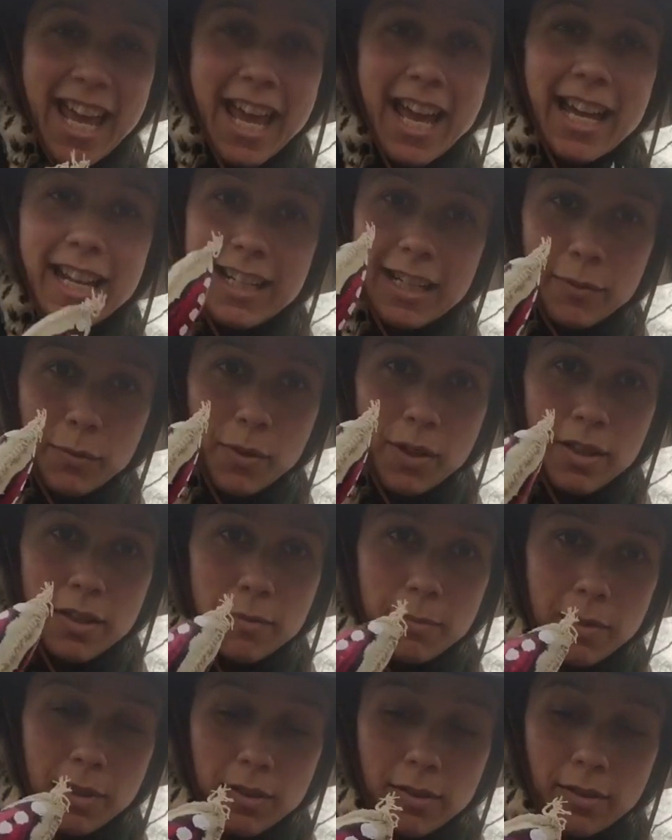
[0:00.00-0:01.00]
and it wants
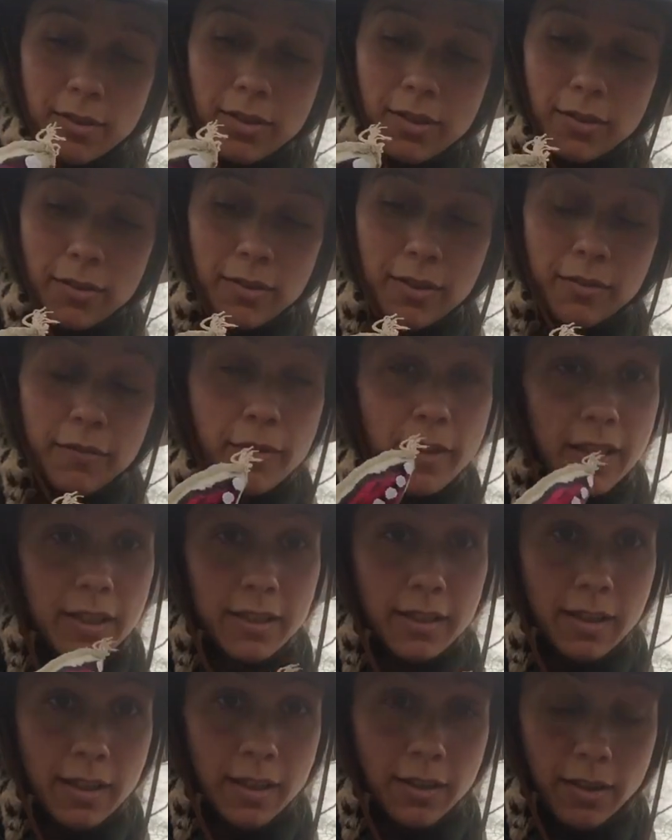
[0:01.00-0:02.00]
me to go and find
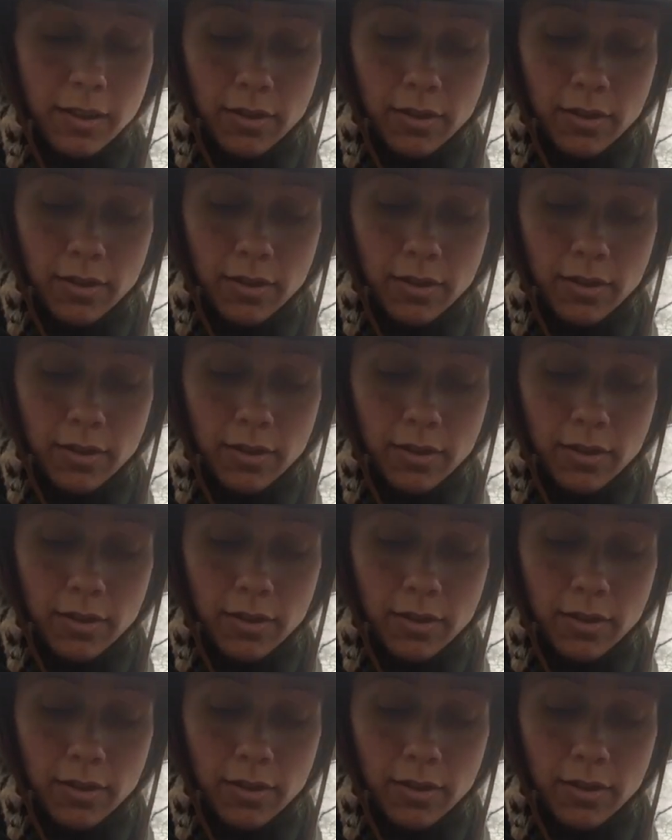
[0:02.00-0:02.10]
another